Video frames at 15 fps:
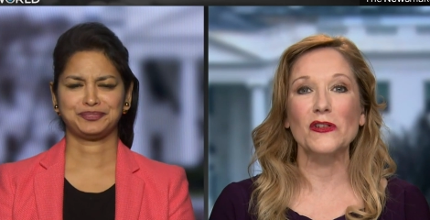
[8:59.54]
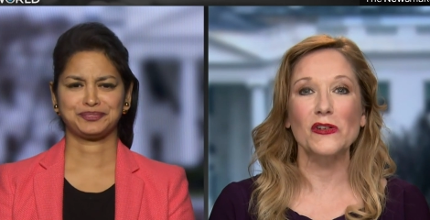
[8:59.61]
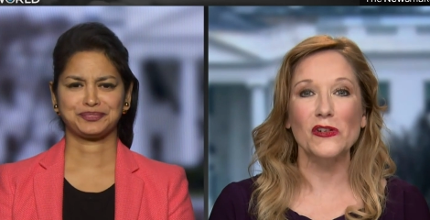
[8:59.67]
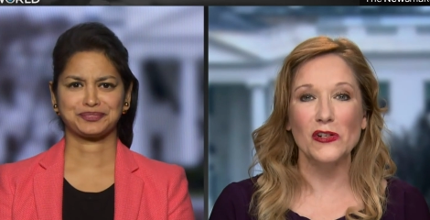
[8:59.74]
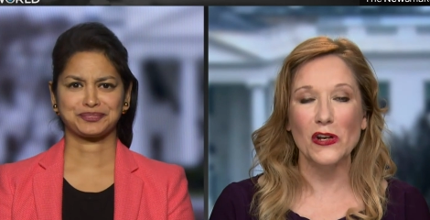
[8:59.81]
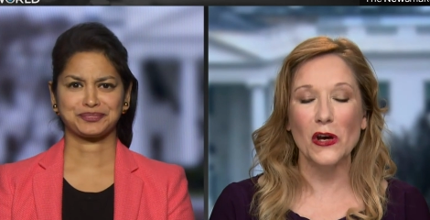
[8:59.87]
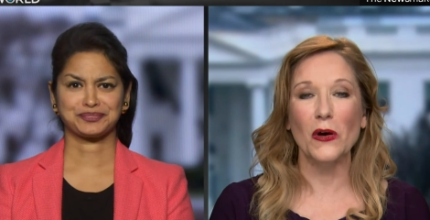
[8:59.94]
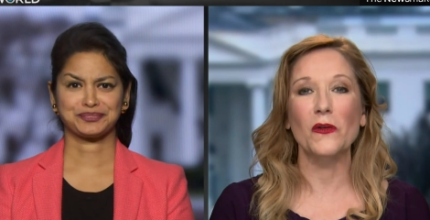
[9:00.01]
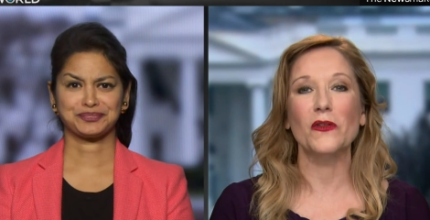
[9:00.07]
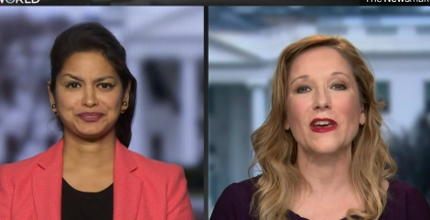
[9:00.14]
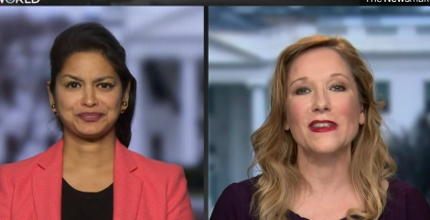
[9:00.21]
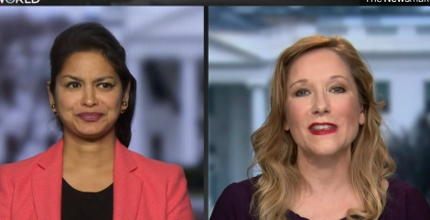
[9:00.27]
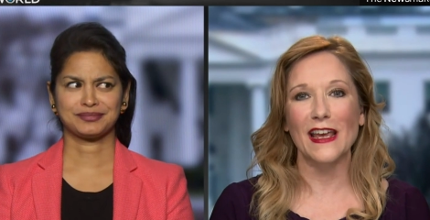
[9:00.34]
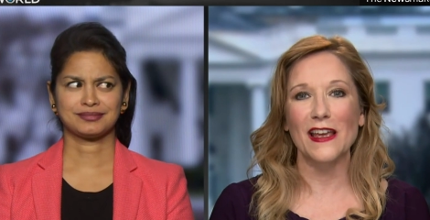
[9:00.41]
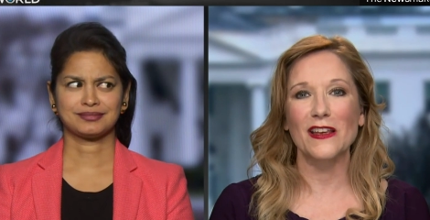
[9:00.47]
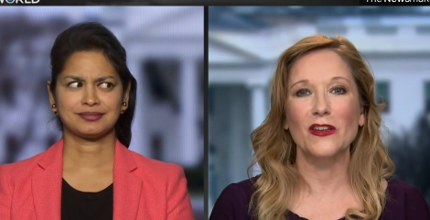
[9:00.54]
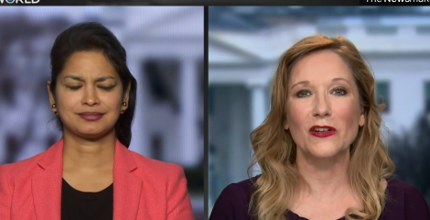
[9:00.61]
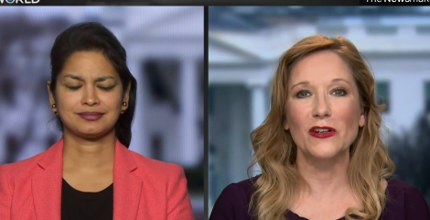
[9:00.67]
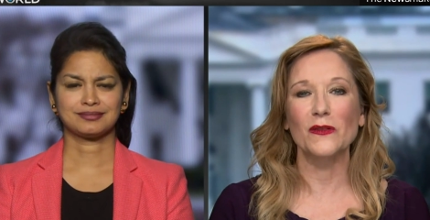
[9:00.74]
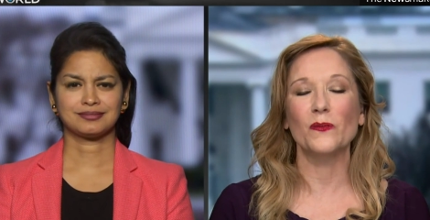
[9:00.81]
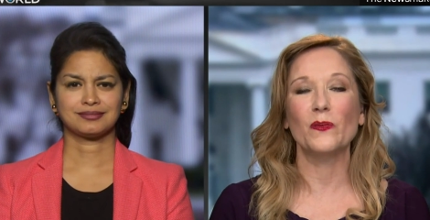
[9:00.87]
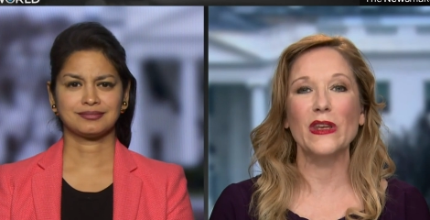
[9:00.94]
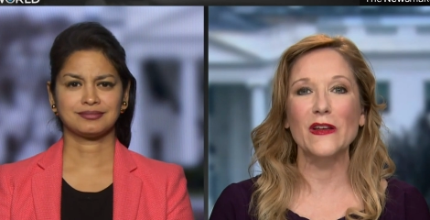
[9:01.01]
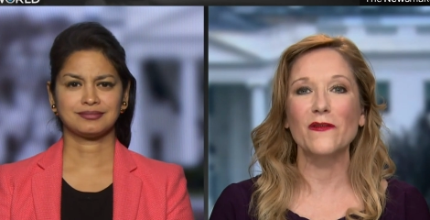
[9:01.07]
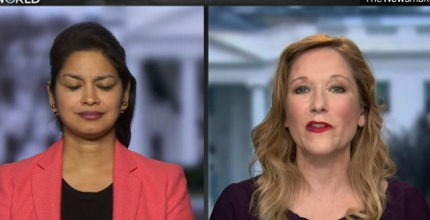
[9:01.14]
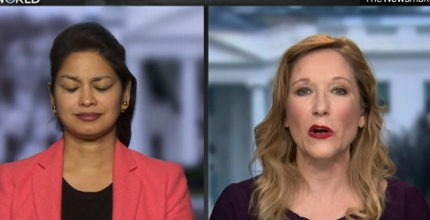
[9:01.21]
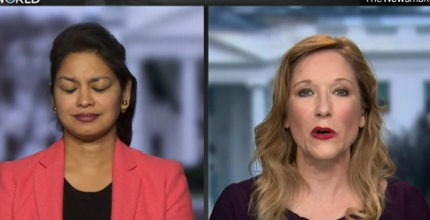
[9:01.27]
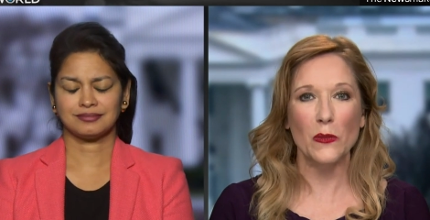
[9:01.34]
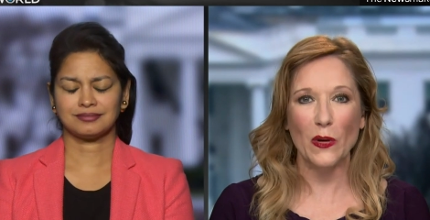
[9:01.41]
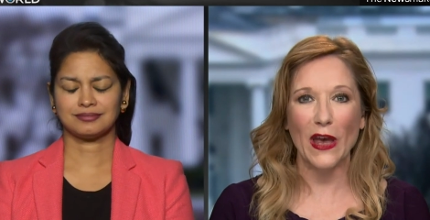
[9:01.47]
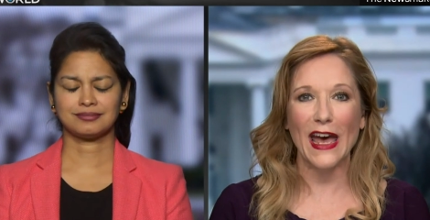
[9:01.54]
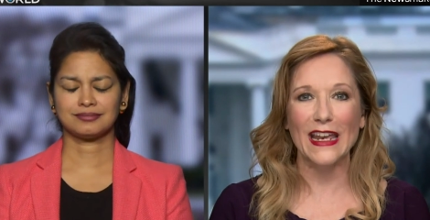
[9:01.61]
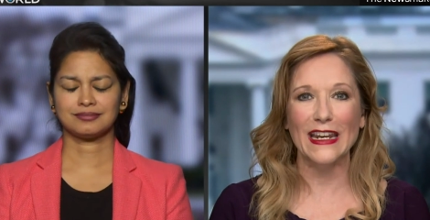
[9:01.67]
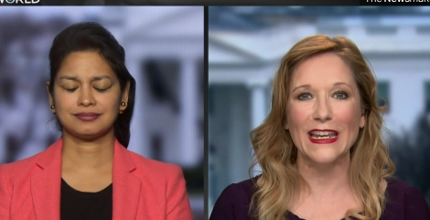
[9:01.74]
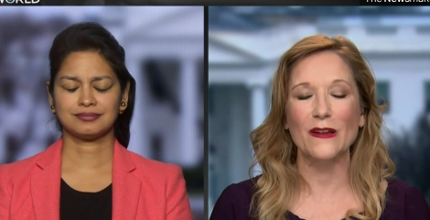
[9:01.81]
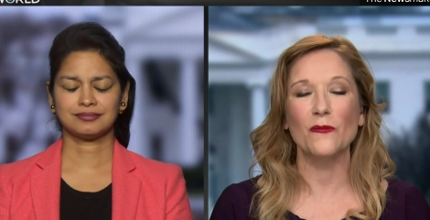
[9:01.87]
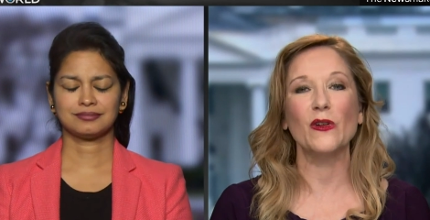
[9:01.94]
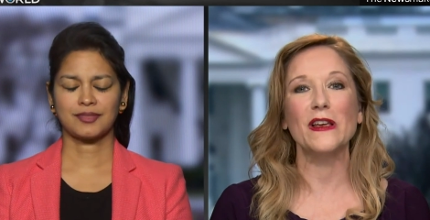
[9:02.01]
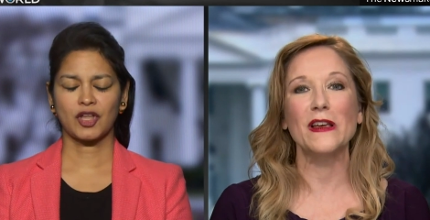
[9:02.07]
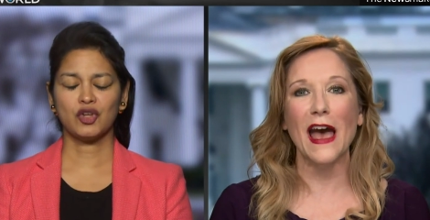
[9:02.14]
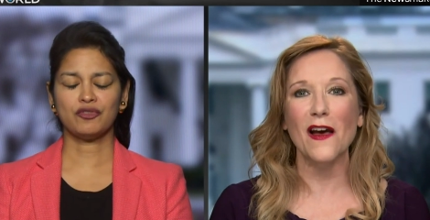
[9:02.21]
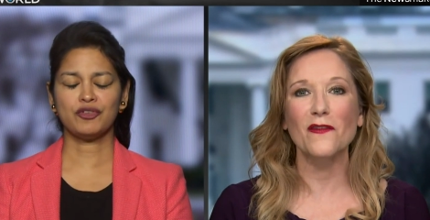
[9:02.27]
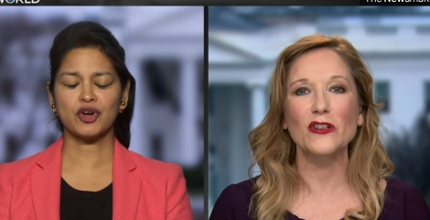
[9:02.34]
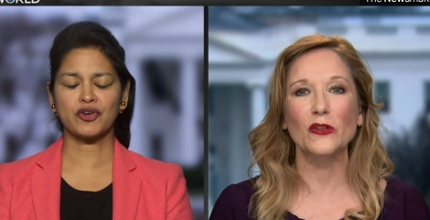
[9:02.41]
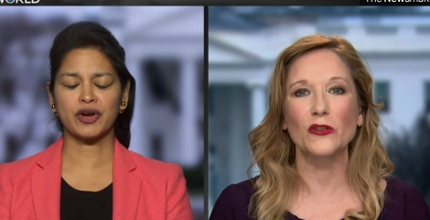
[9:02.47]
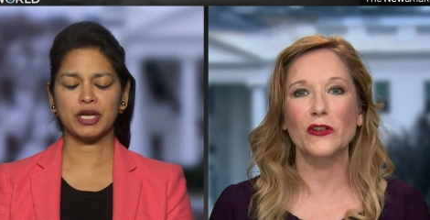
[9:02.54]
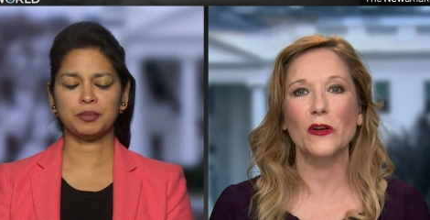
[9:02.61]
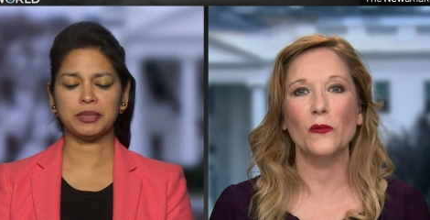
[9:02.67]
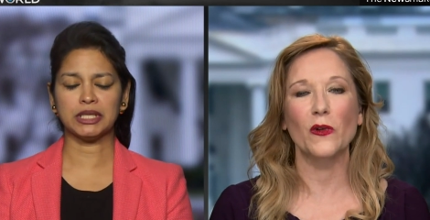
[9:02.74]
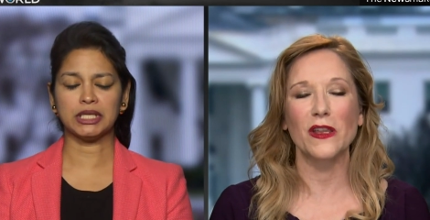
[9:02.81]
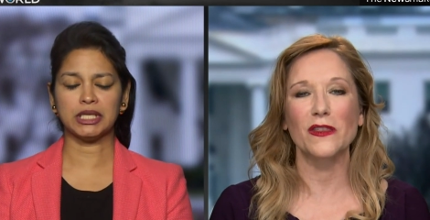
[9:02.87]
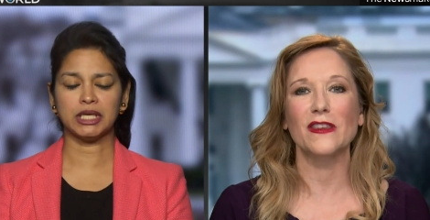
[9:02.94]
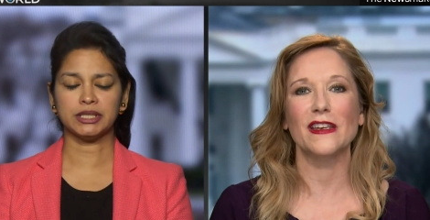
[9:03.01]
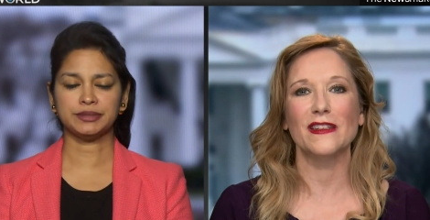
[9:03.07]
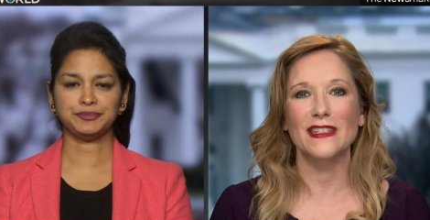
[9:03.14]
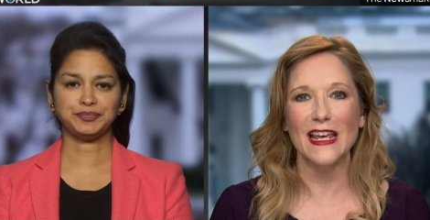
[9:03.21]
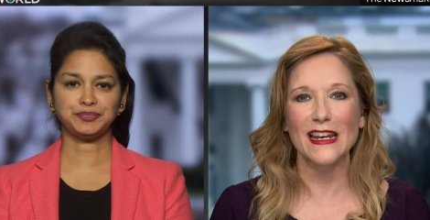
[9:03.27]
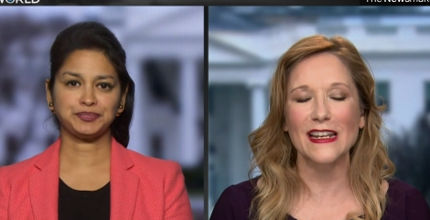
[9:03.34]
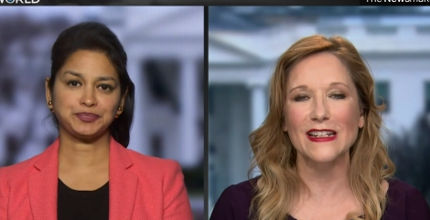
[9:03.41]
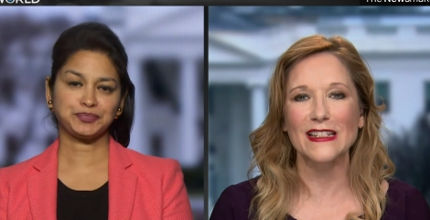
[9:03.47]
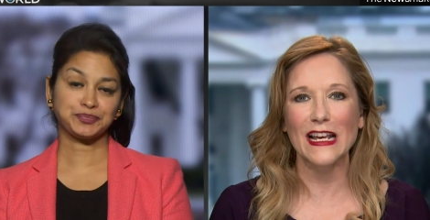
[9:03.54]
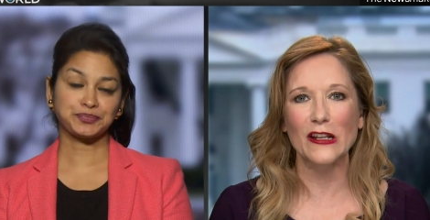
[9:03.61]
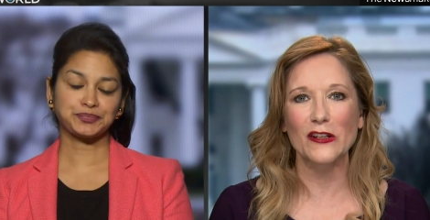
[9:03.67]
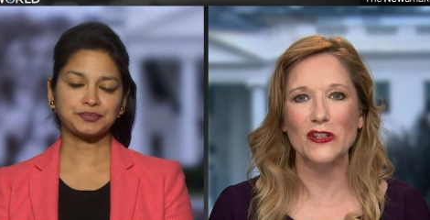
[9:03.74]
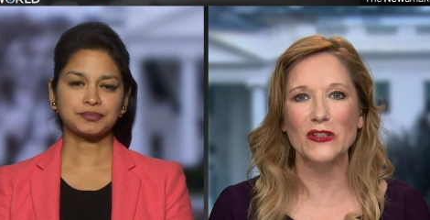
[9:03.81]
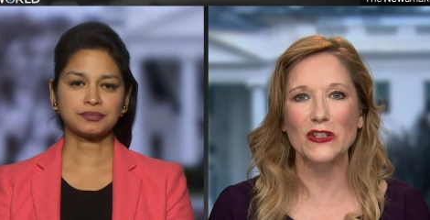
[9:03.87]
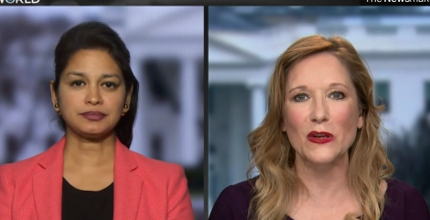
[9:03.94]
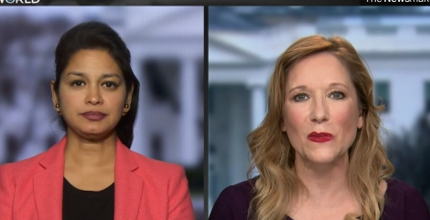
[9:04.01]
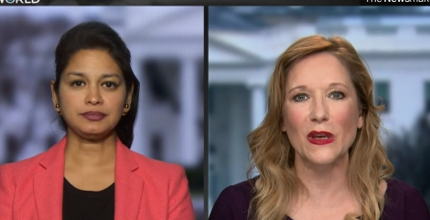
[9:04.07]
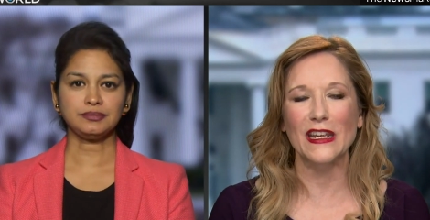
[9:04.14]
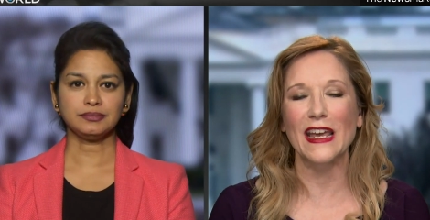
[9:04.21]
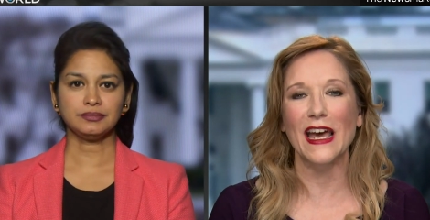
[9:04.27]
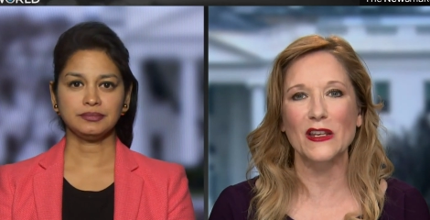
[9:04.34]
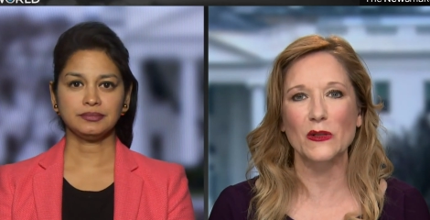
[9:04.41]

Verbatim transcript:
Speaker 1: to show that, that you're being very petty. Okay. We have to look at what the Senate Intelligence Committee has